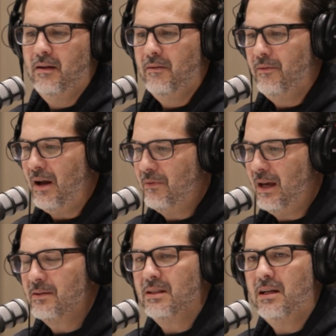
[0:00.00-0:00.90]

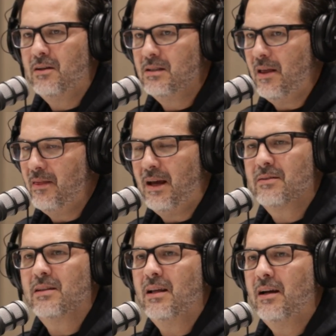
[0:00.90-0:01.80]
5,000 here,
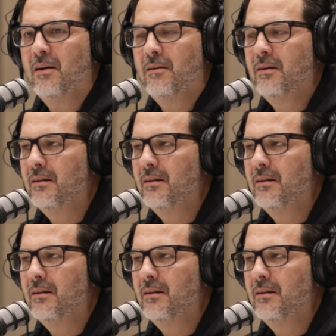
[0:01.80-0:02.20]
10,000 there.